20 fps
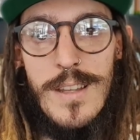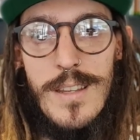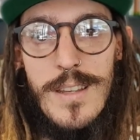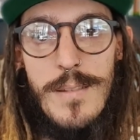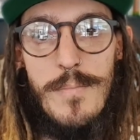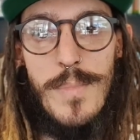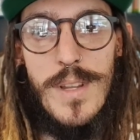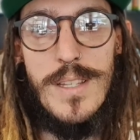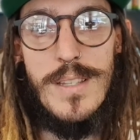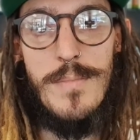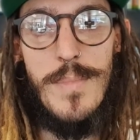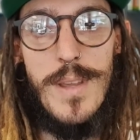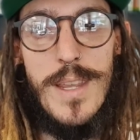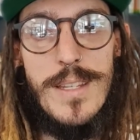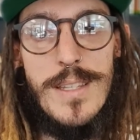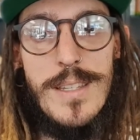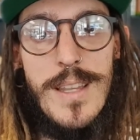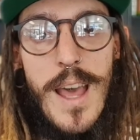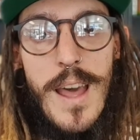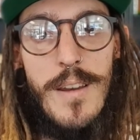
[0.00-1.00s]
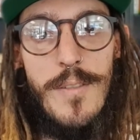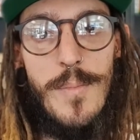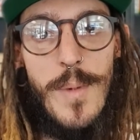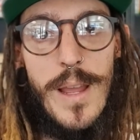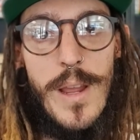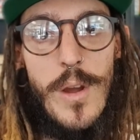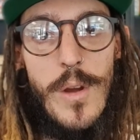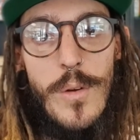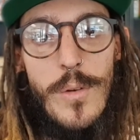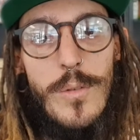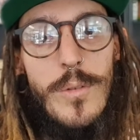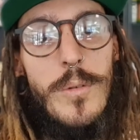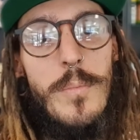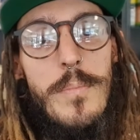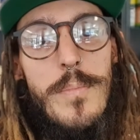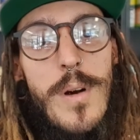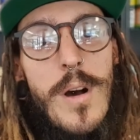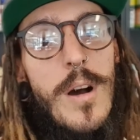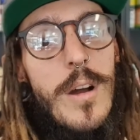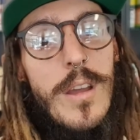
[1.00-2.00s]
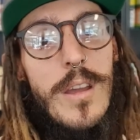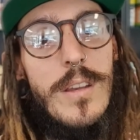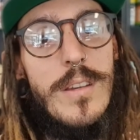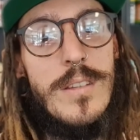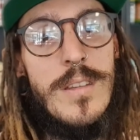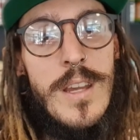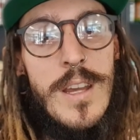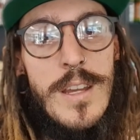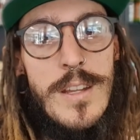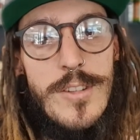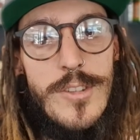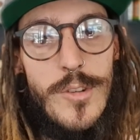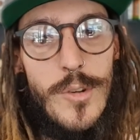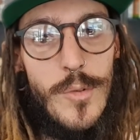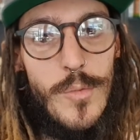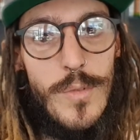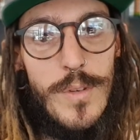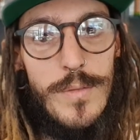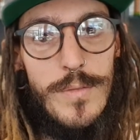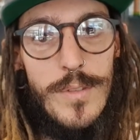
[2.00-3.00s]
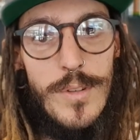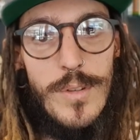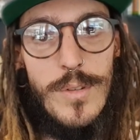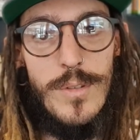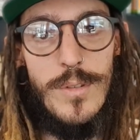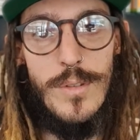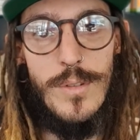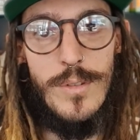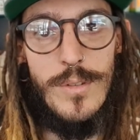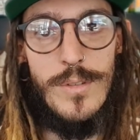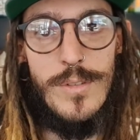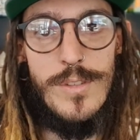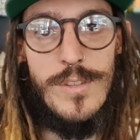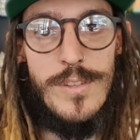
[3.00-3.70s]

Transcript: bits and pieces out of my own pocket to review.